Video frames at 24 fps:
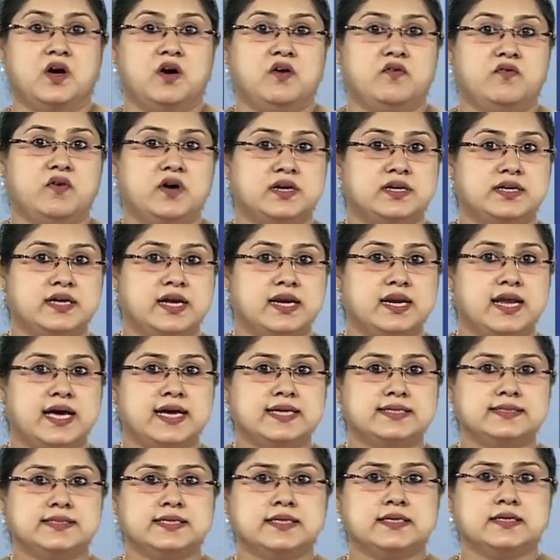For
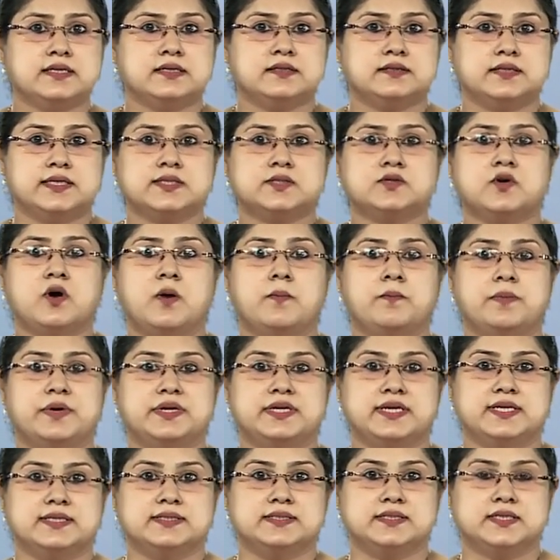realizing this
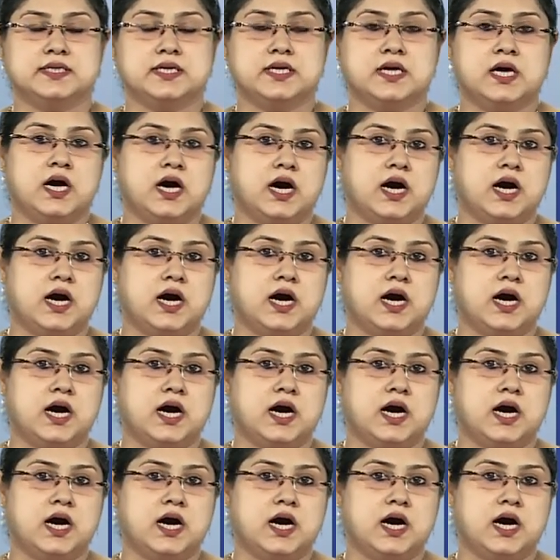competency,